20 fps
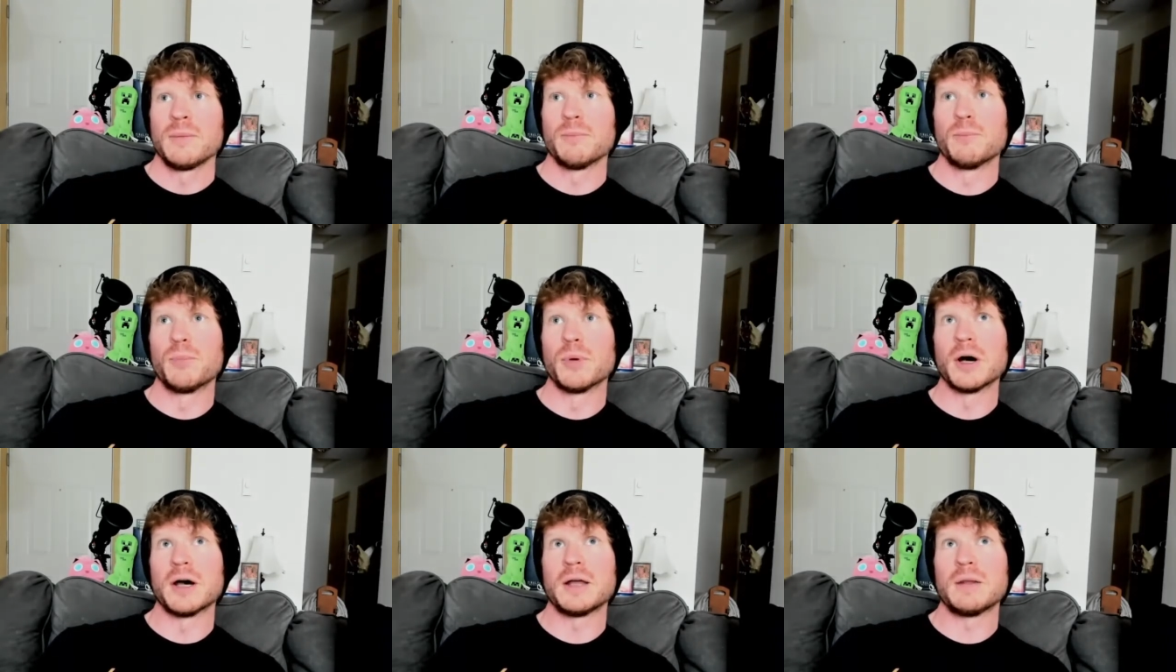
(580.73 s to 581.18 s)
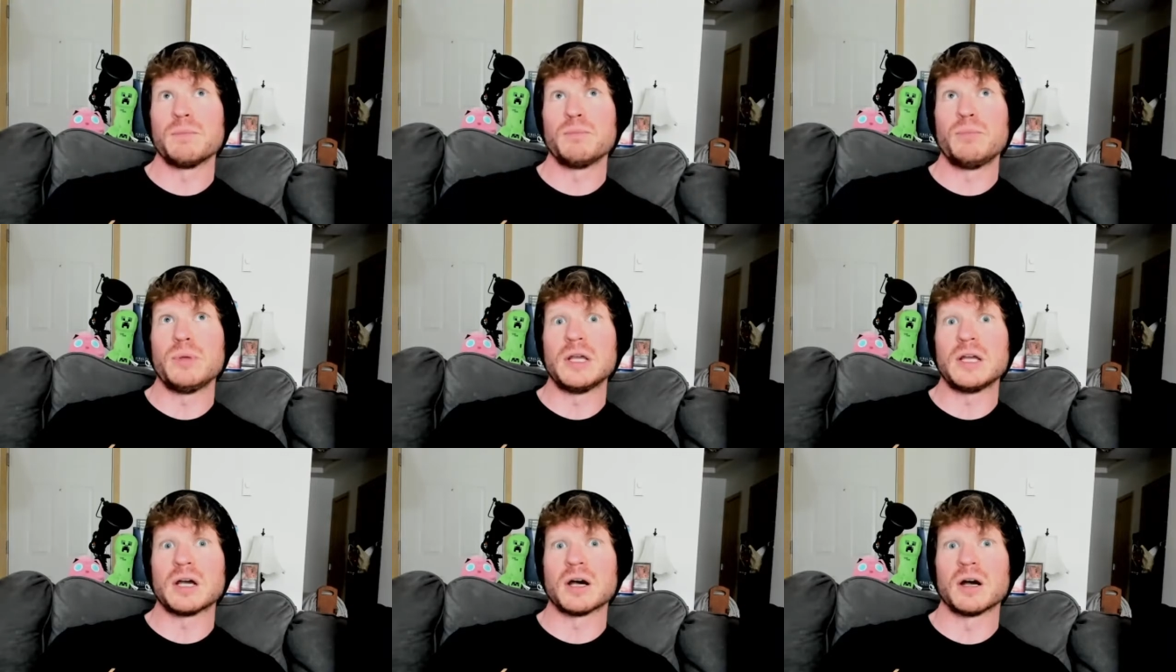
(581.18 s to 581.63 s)
But
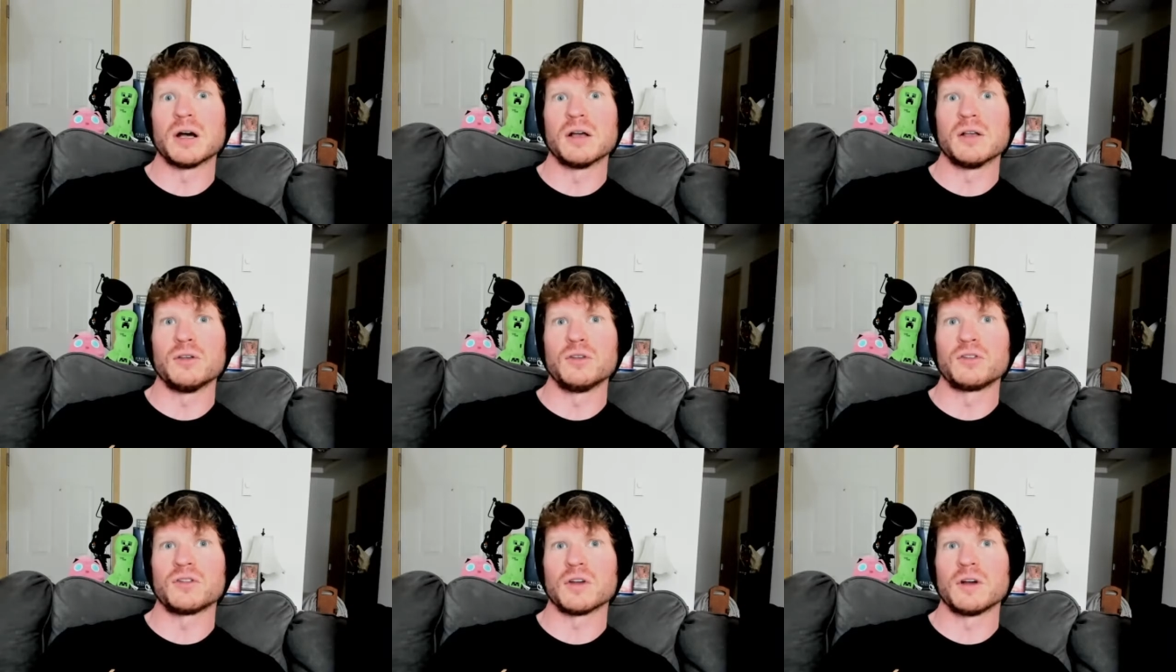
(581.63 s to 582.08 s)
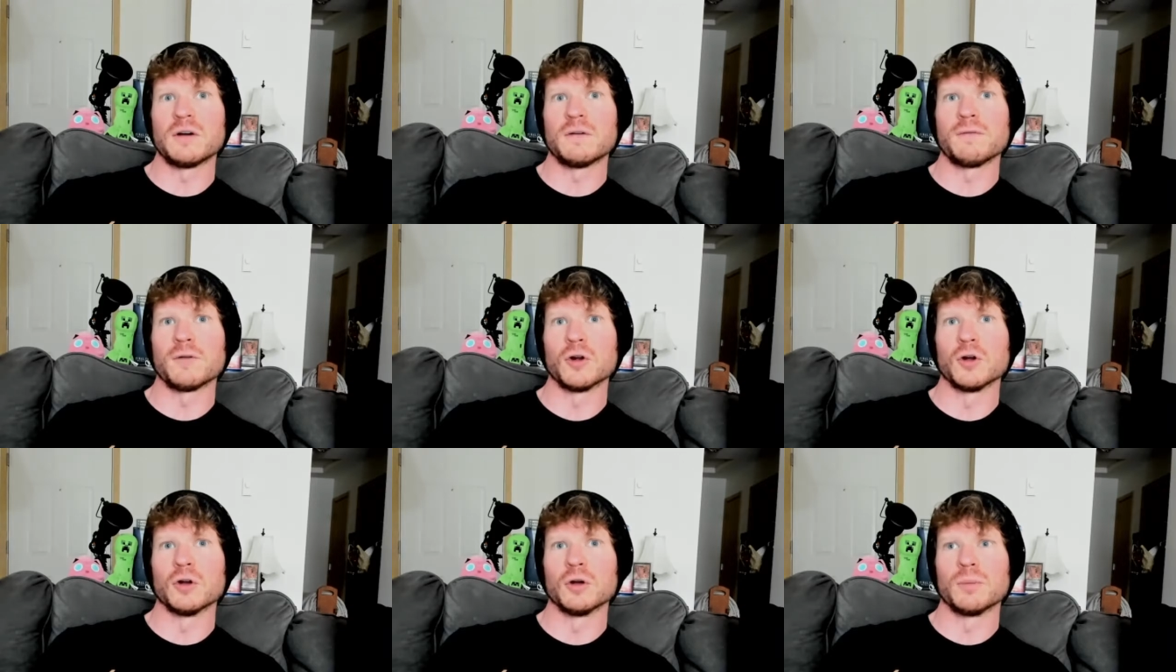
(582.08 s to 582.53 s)
because of
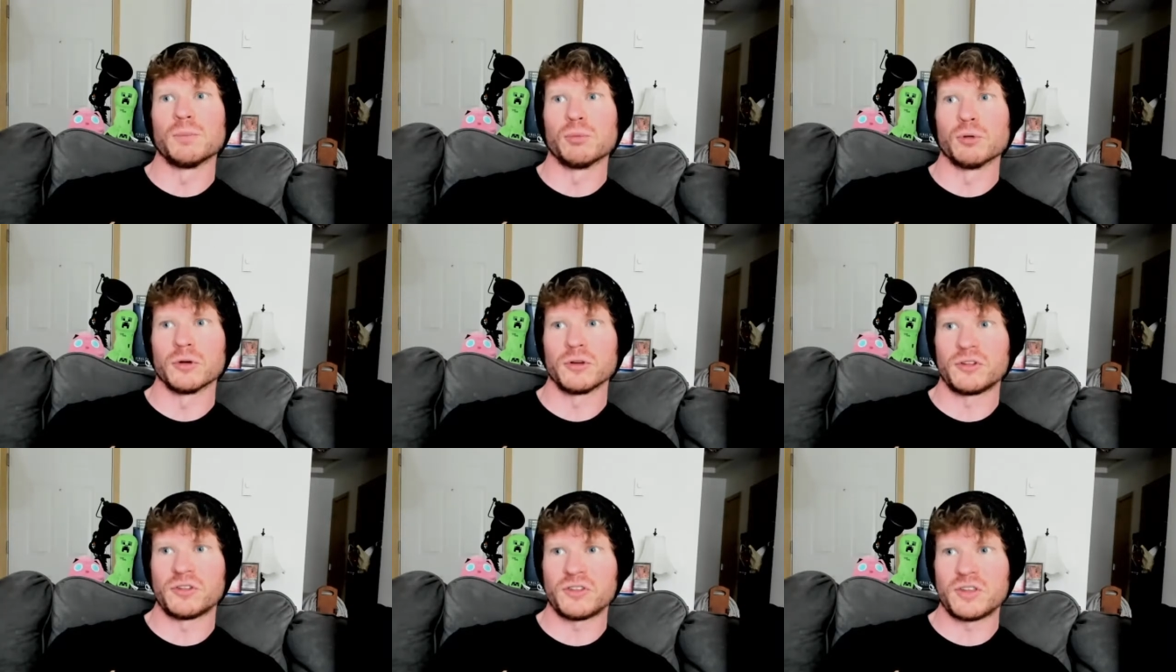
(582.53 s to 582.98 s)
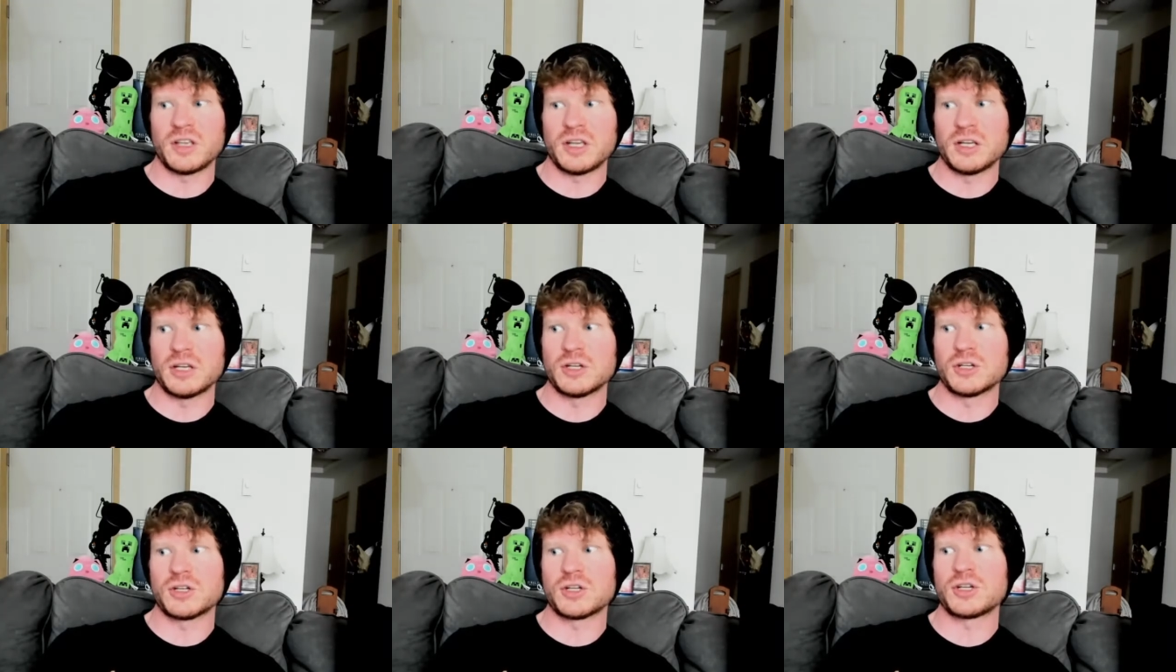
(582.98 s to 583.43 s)
her
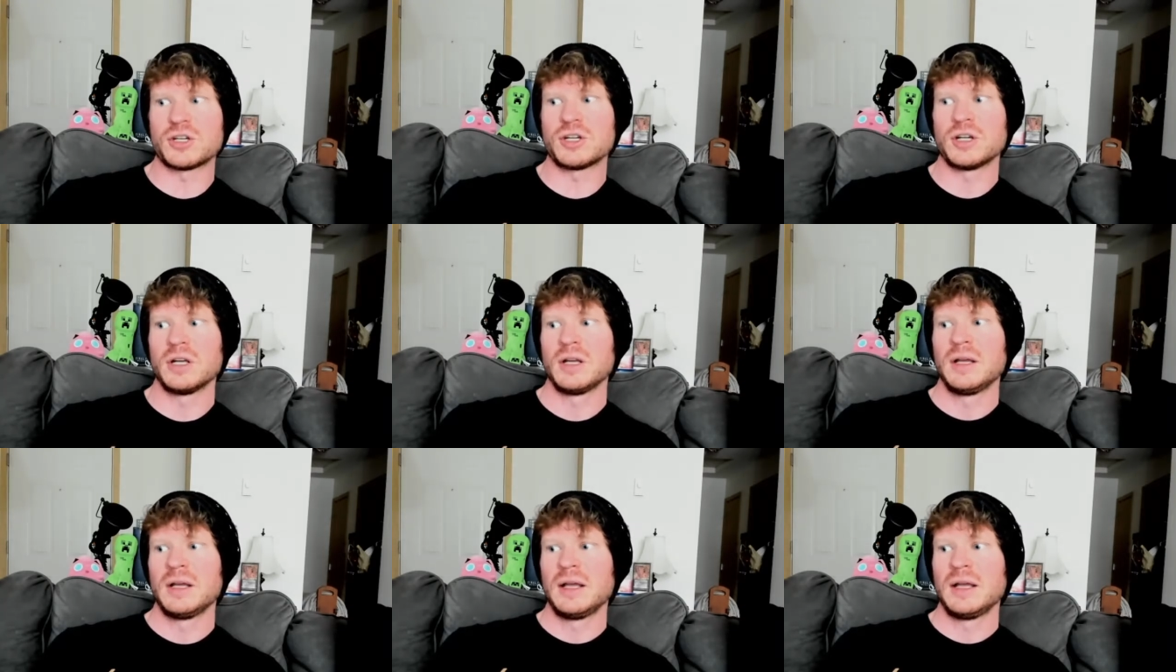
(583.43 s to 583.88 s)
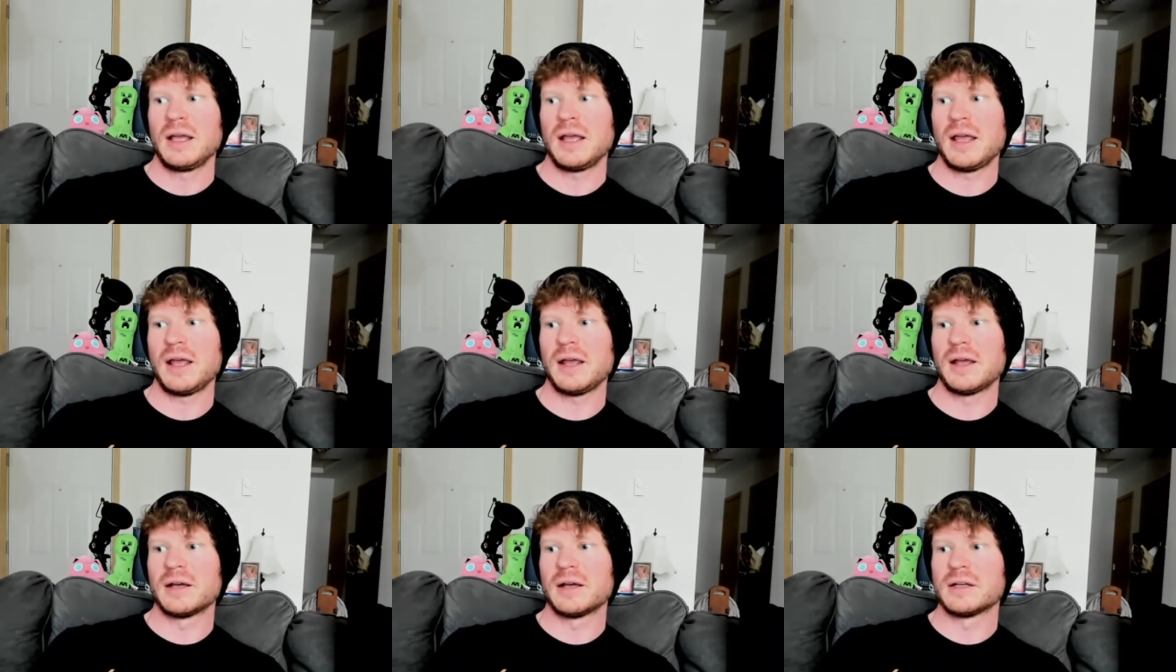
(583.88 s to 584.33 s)
prestige
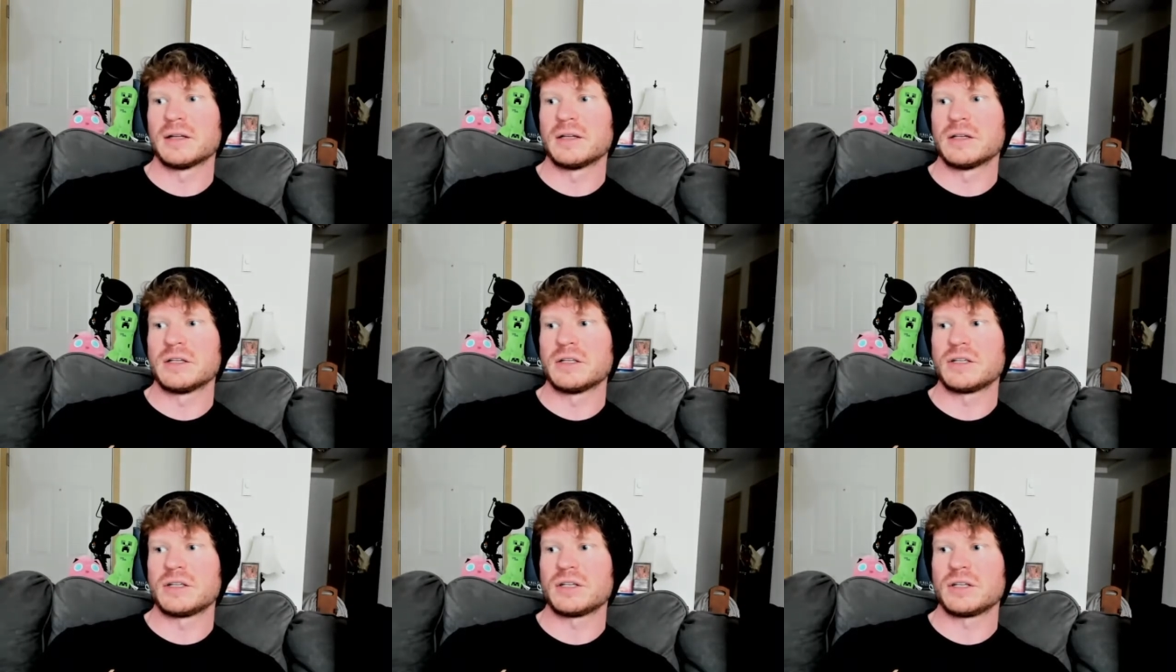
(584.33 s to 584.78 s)
and,